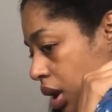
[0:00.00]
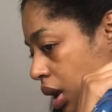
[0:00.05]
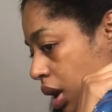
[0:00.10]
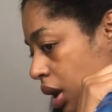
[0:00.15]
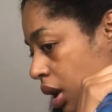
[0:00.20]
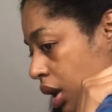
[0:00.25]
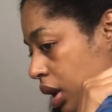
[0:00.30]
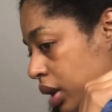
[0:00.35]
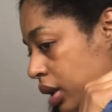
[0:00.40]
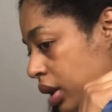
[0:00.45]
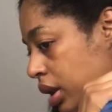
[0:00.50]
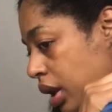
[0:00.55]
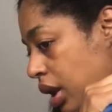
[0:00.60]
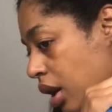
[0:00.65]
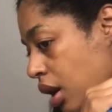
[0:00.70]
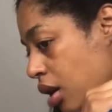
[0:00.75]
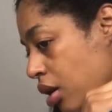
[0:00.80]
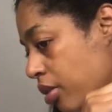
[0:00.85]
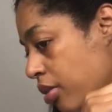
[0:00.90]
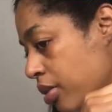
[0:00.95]
and to
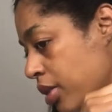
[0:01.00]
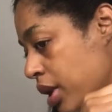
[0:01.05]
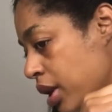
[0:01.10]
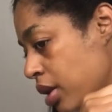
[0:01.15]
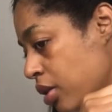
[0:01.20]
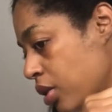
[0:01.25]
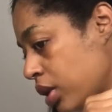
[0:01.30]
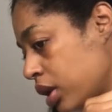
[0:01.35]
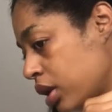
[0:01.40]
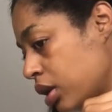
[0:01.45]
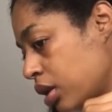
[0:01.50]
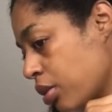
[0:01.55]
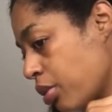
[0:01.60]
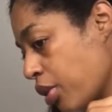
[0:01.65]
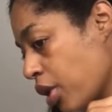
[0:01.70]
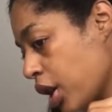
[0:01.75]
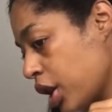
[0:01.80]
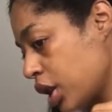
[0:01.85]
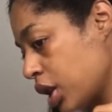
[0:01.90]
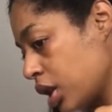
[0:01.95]
help me with the
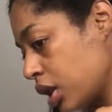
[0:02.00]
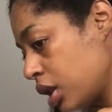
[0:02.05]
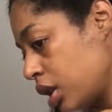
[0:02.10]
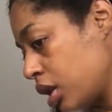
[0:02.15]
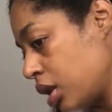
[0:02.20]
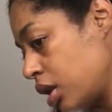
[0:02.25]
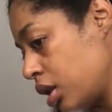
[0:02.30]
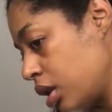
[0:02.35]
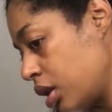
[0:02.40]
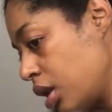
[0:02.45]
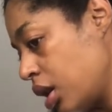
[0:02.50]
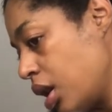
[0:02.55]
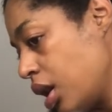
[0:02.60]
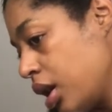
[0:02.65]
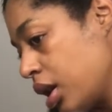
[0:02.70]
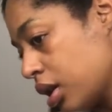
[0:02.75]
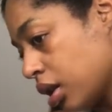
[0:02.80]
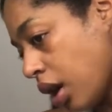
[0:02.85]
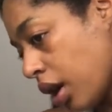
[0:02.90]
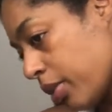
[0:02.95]
depression.
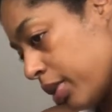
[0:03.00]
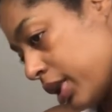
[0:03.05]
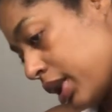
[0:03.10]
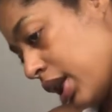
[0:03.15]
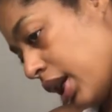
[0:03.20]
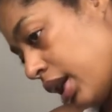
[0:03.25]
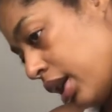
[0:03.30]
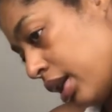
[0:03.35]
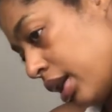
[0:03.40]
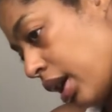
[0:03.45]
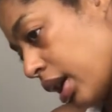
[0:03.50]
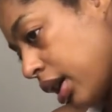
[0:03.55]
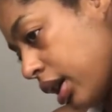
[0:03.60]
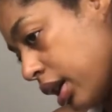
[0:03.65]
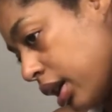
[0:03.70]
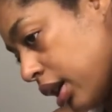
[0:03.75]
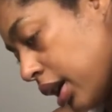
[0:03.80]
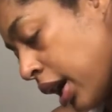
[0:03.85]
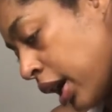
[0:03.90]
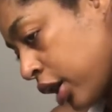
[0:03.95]
So I've been taking like
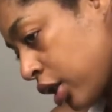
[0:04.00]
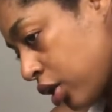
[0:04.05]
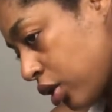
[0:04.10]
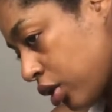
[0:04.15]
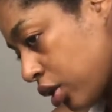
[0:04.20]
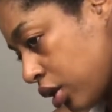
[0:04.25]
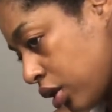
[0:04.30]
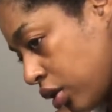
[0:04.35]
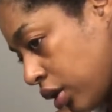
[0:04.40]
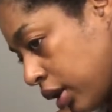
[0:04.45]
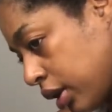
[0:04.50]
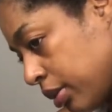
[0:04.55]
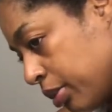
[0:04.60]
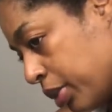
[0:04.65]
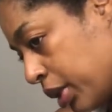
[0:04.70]
extra strength